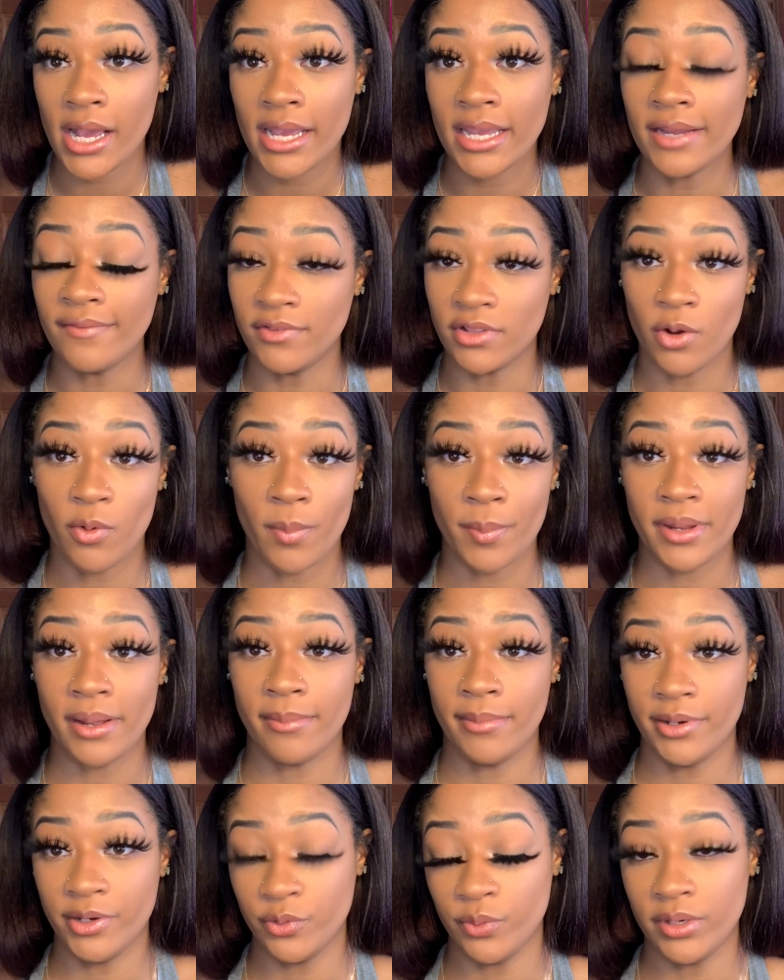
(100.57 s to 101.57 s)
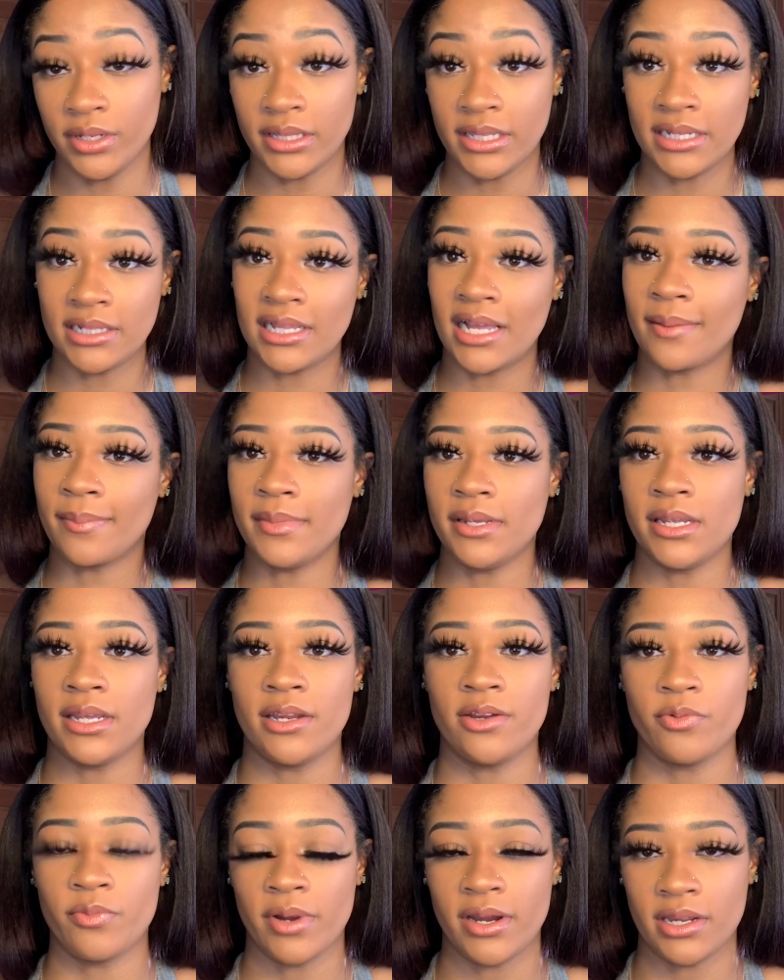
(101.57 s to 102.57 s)
even though I won't be able to do anything like me
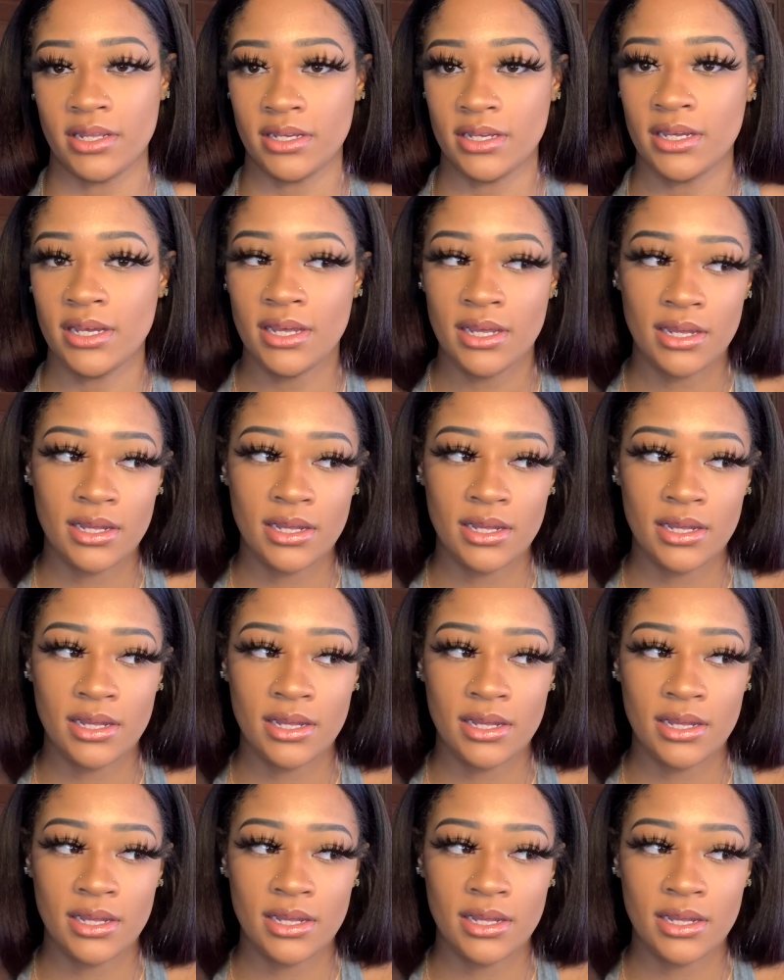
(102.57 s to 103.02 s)
getting ready.